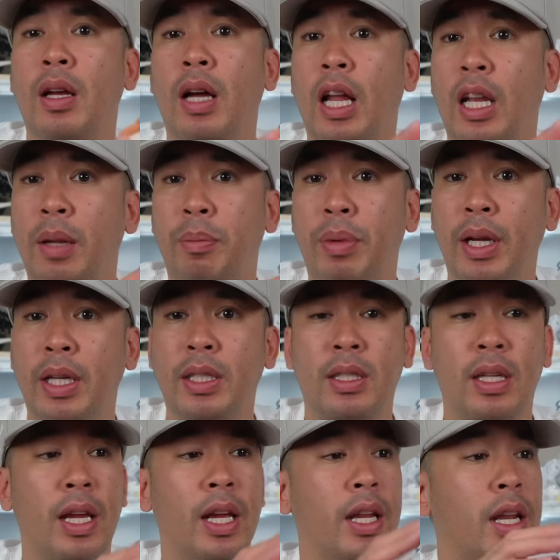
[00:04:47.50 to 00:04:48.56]
Olympics
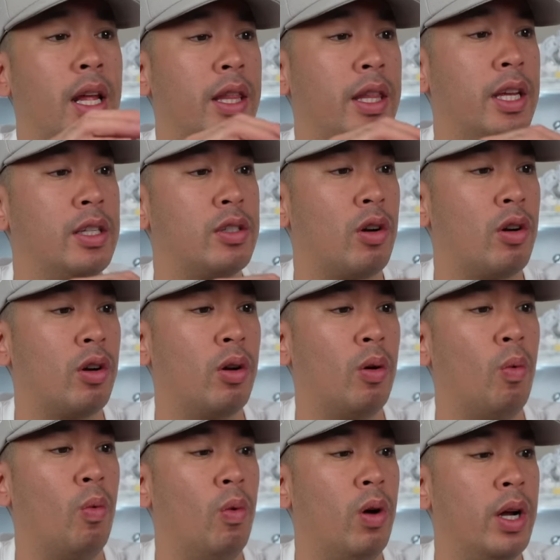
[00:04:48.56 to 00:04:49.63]
and these are
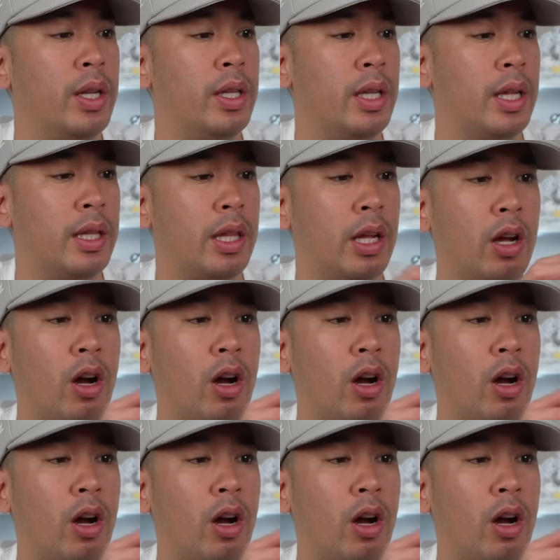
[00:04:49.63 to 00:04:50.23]
one that they